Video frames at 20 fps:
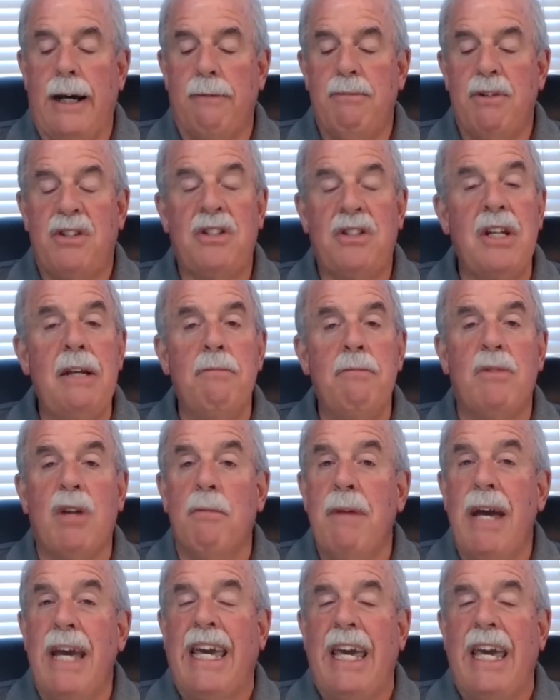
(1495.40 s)
seem to
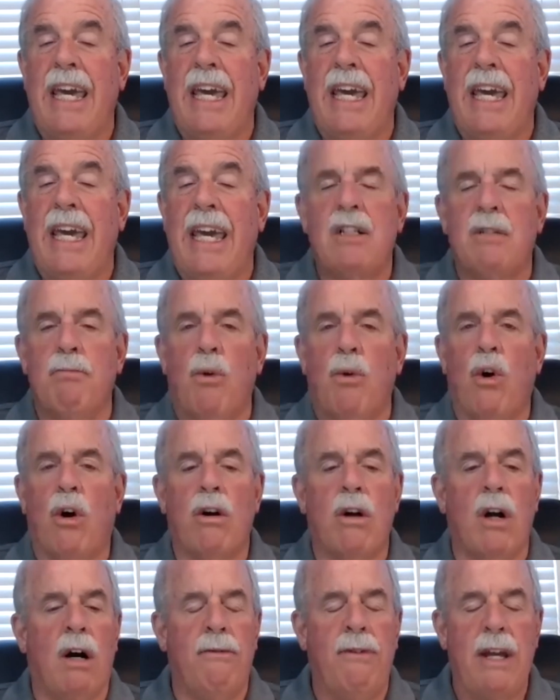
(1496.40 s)
make him much
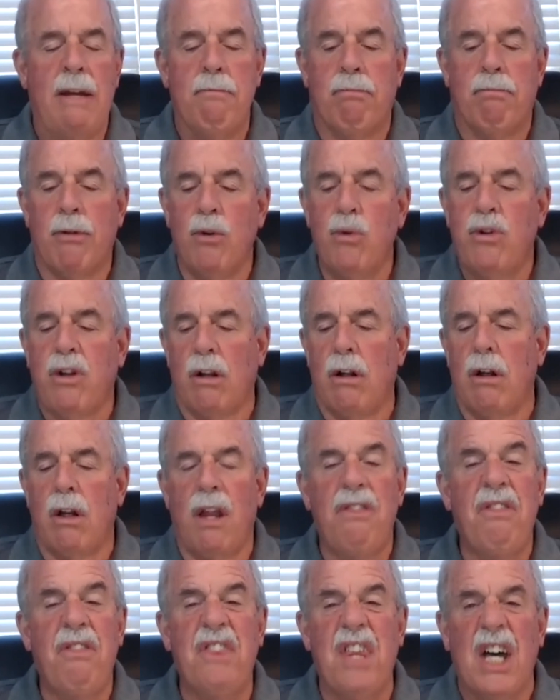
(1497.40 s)
more of a brutal
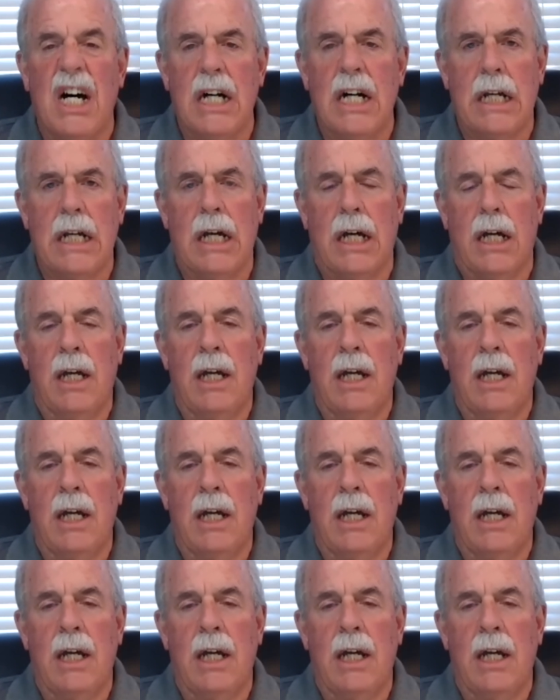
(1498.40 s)
thug